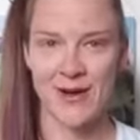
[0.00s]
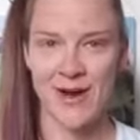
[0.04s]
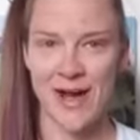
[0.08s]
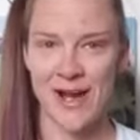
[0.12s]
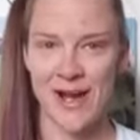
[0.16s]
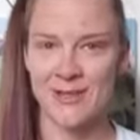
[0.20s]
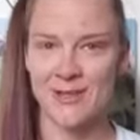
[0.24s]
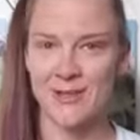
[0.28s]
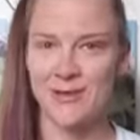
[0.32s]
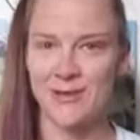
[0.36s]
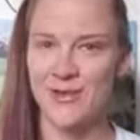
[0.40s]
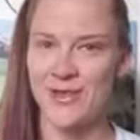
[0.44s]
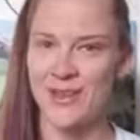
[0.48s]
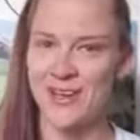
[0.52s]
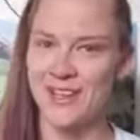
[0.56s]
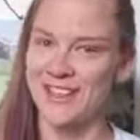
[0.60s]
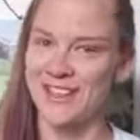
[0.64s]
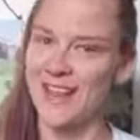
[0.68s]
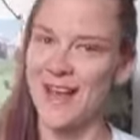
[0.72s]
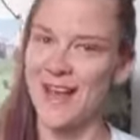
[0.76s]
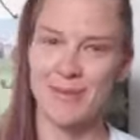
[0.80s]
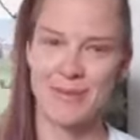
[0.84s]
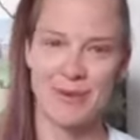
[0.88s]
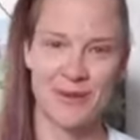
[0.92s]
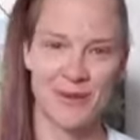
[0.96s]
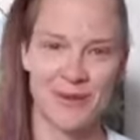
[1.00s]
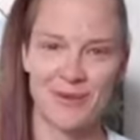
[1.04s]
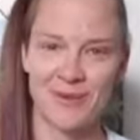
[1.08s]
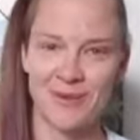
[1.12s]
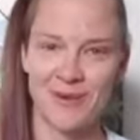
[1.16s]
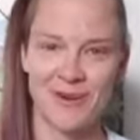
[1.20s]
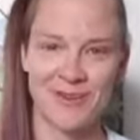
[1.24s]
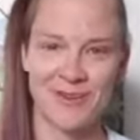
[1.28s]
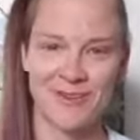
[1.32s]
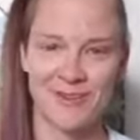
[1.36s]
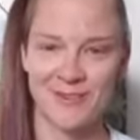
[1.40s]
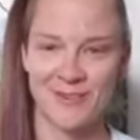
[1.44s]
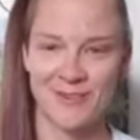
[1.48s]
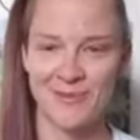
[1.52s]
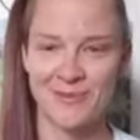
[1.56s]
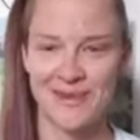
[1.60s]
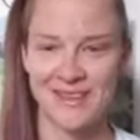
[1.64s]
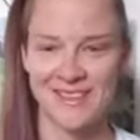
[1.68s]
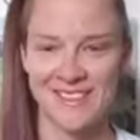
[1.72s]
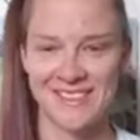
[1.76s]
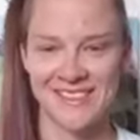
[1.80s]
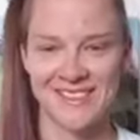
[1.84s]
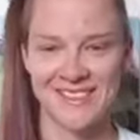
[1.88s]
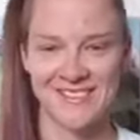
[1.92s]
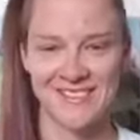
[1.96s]
I do think that'd be a wonderful
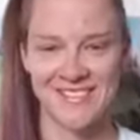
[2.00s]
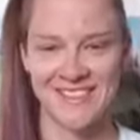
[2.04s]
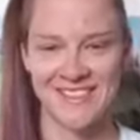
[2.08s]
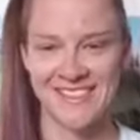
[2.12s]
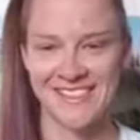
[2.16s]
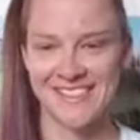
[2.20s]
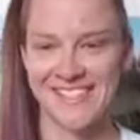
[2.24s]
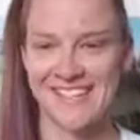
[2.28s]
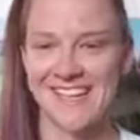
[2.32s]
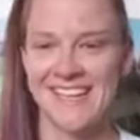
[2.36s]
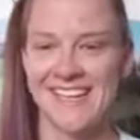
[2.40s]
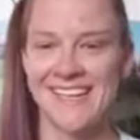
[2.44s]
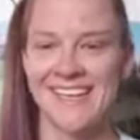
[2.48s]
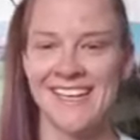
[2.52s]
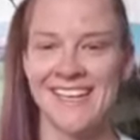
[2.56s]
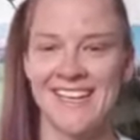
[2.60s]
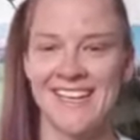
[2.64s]
place to visit.